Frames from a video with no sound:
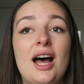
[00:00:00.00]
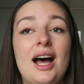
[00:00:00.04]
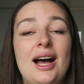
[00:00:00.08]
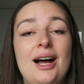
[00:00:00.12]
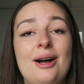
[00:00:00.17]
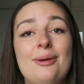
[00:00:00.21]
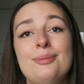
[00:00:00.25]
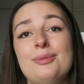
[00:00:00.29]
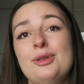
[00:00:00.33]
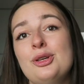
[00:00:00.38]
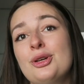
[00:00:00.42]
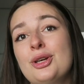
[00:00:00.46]

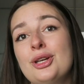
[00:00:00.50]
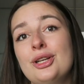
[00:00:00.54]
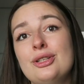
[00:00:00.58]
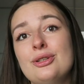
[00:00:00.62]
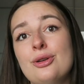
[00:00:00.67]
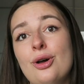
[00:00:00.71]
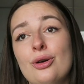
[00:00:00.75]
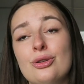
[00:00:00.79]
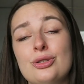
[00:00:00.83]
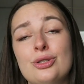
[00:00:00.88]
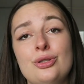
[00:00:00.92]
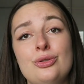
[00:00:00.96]
um, you
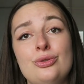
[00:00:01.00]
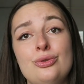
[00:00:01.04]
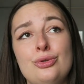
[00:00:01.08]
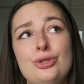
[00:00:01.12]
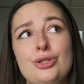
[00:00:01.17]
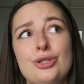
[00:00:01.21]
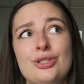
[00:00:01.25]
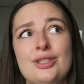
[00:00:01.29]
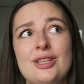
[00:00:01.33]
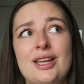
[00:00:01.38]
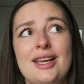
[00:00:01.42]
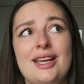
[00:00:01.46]
can also do
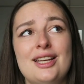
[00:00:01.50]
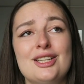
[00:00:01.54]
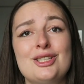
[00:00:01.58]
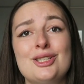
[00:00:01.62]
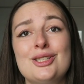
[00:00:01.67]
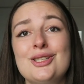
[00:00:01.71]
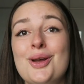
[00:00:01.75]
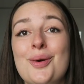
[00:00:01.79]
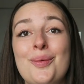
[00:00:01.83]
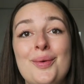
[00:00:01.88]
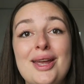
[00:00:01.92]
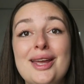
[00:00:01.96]
just like a
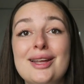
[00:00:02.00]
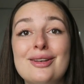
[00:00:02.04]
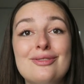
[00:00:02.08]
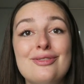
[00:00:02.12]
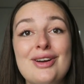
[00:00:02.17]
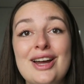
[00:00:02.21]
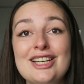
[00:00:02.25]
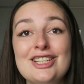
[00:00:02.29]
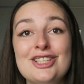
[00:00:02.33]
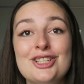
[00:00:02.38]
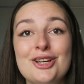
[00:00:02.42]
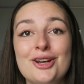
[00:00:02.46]
snowy
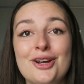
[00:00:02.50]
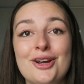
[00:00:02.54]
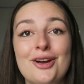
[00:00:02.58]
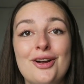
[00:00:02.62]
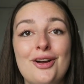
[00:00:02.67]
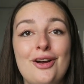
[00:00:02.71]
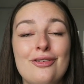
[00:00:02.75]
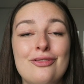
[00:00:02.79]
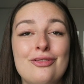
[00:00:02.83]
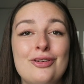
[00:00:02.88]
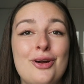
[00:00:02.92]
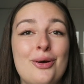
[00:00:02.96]
adventure
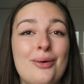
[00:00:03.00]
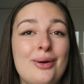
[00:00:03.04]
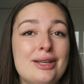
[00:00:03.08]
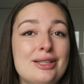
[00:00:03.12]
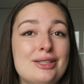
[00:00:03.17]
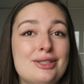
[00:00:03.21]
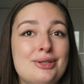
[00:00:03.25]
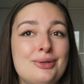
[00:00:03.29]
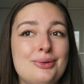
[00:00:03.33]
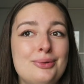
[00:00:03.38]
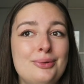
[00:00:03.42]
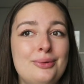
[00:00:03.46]
of
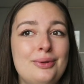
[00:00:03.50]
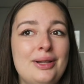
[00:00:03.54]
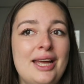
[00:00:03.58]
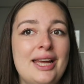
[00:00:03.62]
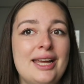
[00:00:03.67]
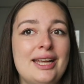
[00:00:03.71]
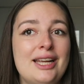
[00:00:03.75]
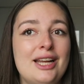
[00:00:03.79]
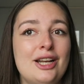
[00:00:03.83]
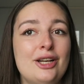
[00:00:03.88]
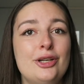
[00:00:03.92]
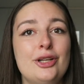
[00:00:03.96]
going to
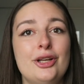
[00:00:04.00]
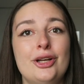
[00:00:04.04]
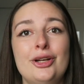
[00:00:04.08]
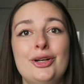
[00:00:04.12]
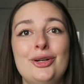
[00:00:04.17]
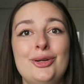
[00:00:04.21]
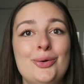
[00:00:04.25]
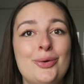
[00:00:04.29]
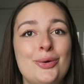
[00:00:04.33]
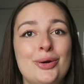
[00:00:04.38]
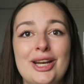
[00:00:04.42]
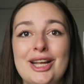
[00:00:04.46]
like the
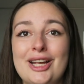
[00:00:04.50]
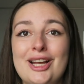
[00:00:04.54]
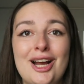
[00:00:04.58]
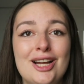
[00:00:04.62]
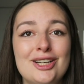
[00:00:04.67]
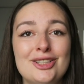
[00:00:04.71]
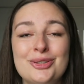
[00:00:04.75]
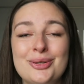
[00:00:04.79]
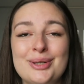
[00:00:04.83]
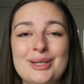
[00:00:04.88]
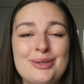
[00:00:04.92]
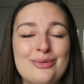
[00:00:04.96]
Nordic
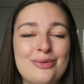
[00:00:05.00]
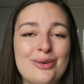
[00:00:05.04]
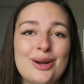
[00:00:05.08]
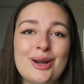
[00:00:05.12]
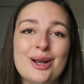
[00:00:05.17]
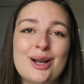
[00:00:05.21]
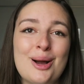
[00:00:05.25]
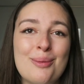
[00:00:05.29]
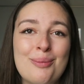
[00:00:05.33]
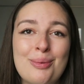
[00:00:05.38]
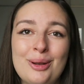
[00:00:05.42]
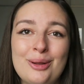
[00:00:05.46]
countries for
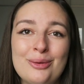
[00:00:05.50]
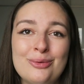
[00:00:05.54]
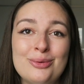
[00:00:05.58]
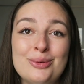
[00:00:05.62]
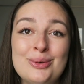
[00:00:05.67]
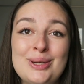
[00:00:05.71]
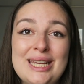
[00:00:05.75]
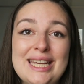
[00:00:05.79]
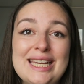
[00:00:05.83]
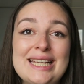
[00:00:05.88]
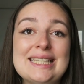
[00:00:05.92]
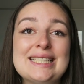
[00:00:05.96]
a couple of
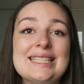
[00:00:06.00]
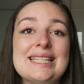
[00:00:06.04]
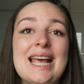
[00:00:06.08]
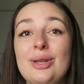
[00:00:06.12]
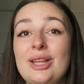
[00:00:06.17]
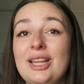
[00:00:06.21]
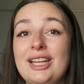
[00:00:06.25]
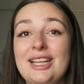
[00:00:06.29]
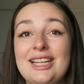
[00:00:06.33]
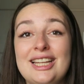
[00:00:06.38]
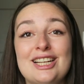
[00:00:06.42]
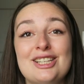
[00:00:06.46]
weeks.
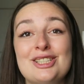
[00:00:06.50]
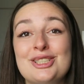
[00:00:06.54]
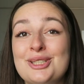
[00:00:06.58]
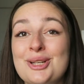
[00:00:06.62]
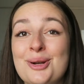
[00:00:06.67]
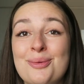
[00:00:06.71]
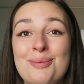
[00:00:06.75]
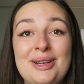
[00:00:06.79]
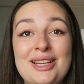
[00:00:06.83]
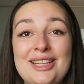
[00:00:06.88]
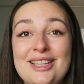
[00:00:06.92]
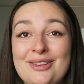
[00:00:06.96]
Really, there's
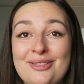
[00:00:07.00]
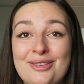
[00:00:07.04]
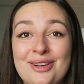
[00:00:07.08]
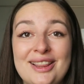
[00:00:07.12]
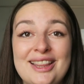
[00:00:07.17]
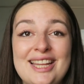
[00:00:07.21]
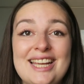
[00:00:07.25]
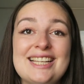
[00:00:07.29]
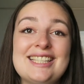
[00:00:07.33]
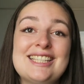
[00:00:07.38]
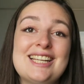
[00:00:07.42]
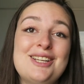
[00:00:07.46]
so many
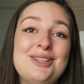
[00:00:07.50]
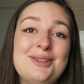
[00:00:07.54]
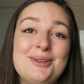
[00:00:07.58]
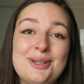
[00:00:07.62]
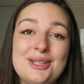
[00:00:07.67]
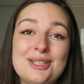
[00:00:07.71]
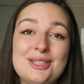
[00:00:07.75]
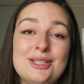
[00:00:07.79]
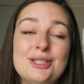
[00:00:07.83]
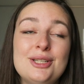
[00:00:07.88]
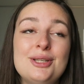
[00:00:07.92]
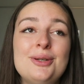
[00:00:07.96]
different things that you
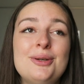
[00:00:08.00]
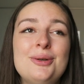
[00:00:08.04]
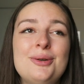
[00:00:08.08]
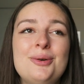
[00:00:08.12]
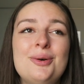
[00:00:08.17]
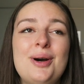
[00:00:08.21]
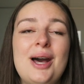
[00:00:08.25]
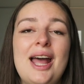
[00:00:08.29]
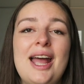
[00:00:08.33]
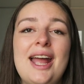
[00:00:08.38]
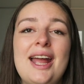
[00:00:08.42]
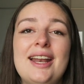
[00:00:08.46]
can
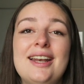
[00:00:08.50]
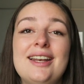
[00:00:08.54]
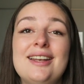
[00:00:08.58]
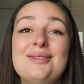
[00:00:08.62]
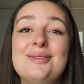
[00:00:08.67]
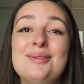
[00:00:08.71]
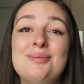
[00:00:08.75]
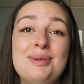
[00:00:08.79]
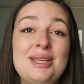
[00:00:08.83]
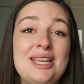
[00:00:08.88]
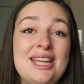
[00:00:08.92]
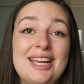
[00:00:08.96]
do
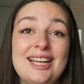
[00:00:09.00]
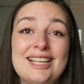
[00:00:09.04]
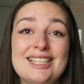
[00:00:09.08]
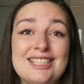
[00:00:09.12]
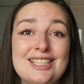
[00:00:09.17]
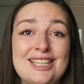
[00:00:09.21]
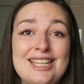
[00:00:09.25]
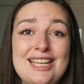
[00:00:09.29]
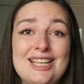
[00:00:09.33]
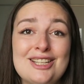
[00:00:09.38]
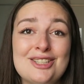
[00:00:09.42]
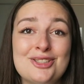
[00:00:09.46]
and being a
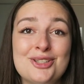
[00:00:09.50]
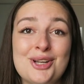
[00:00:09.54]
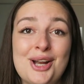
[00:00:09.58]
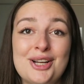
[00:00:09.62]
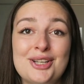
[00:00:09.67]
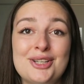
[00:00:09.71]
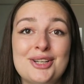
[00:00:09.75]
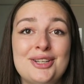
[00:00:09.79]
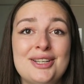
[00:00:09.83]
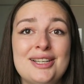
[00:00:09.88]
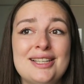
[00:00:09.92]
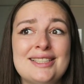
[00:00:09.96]
ski
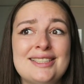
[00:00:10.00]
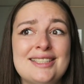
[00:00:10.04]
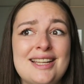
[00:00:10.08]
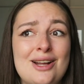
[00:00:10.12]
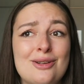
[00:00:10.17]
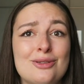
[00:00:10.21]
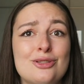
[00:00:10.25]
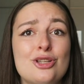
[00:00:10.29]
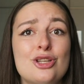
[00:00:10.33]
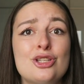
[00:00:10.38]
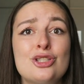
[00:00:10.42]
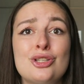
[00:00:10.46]
instructor
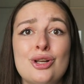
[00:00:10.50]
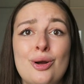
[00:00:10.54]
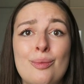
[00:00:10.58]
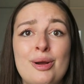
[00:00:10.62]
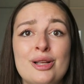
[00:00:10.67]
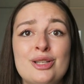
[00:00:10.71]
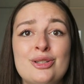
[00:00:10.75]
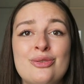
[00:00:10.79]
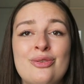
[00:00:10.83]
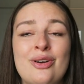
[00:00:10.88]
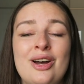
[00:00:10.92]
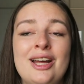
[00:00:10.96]
sounds so
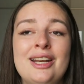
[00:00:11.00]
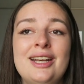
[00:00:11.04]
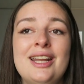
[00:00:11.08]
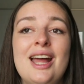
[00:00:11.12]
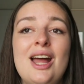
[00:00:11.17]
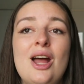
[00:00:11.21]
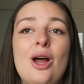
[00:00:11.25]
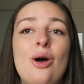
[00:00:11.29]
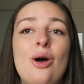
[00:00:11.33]
much fun.